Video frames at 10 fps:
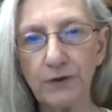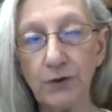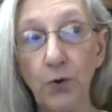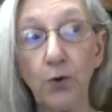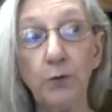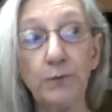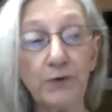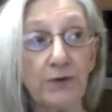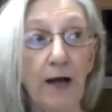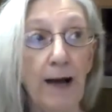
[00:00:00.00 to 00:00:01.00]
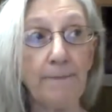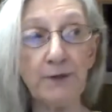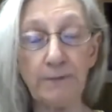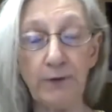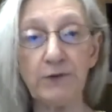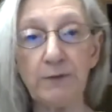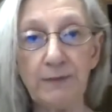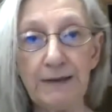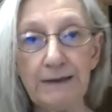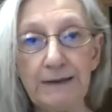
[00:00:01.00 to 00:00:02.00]
go, oops, I'm supposed to
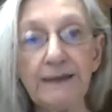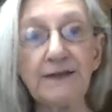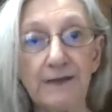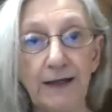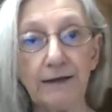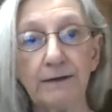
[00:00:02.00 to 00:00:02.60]
be listening.